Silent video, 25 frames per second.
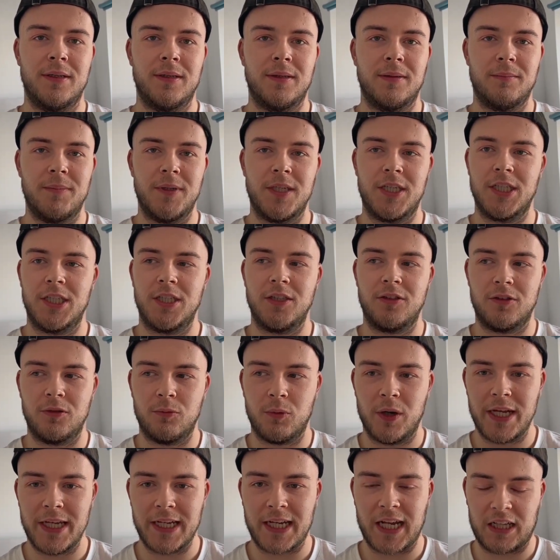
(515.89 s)
Because the
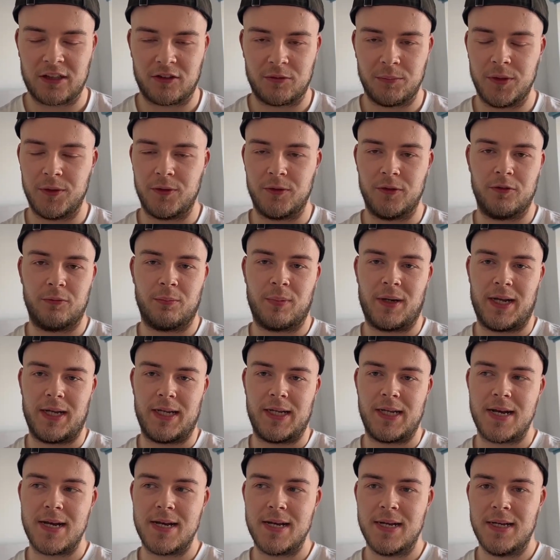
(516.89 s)
way Casemiro is
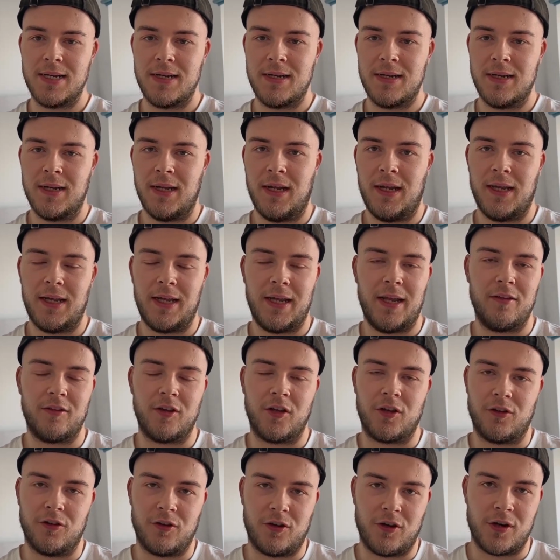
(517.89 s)
playing, it isn't
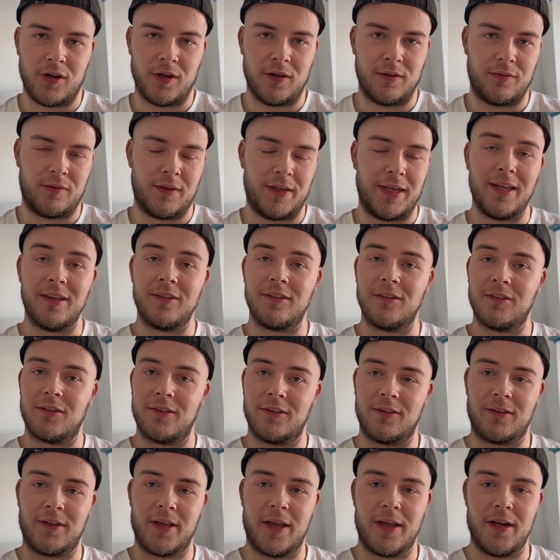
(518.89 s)
good enough, it isn't
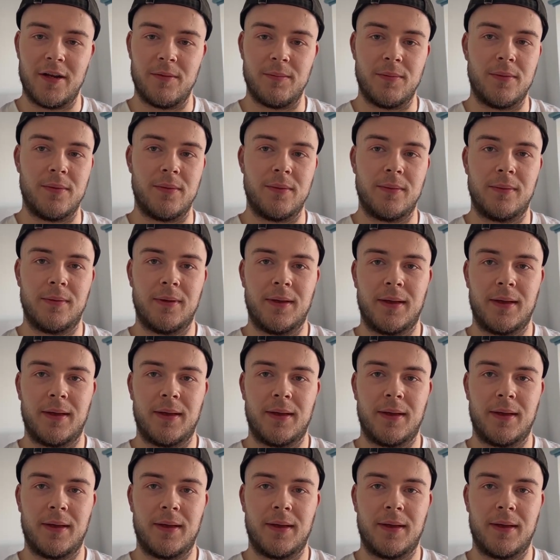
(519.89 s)
sustainable.